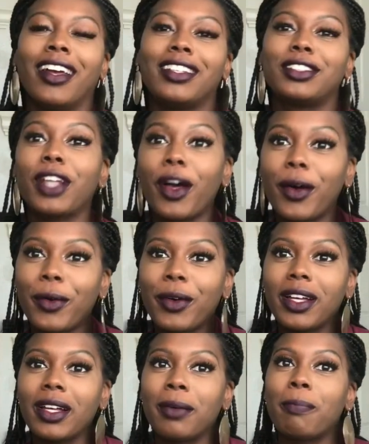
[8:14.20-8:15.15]
So
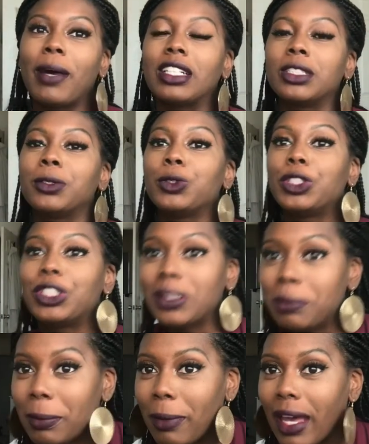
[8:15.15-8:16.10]
my husband
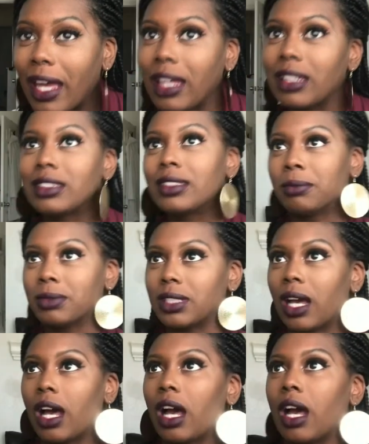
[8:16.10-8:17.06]
should be back
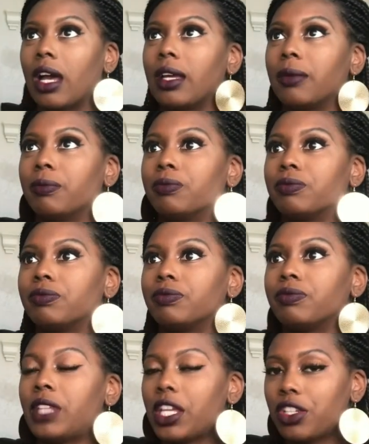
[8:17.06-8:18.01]
sometime
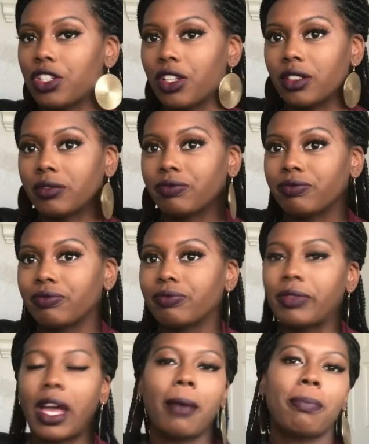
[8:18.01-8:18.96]
next year.
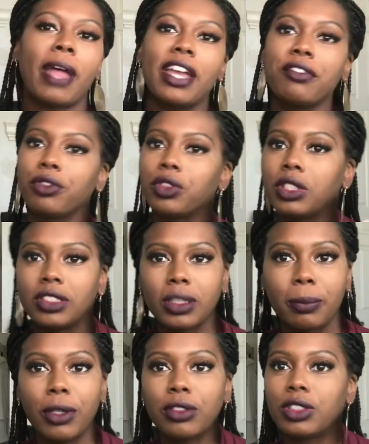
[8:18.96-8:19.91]
I'm not even really
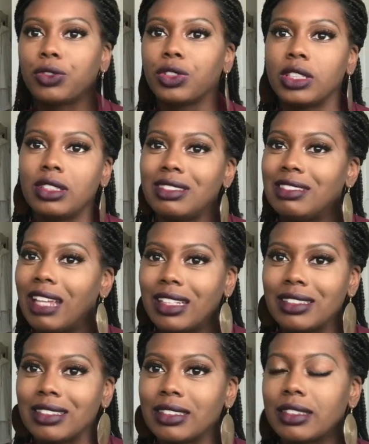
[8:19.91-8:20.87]
supposed to release
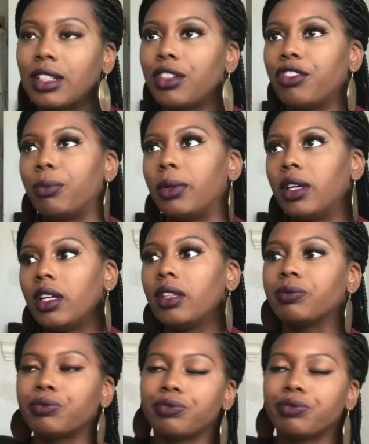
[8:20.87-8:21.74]
dates and stuff, but